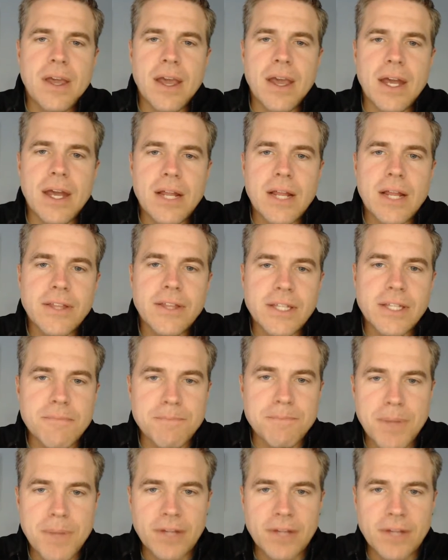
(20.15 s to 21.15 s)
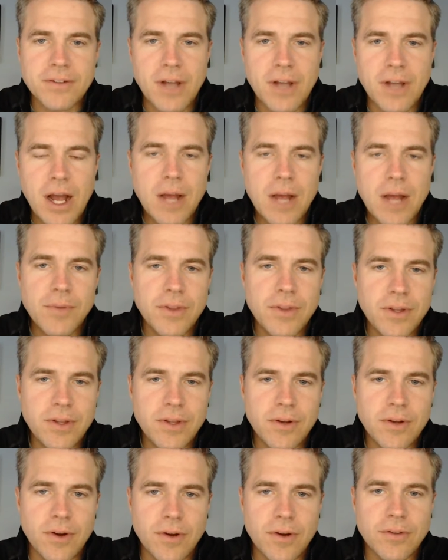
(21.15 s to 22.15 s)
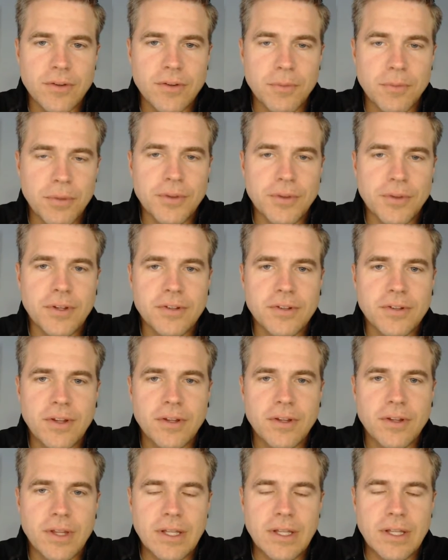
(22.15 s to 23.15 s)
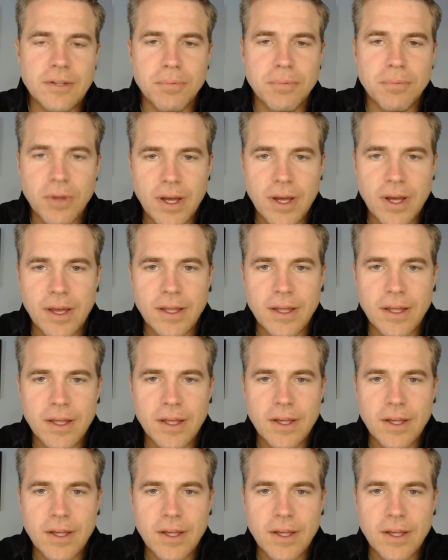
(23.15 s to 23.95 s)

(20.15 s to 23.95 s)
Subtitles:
And I think the best time of the year to put this into play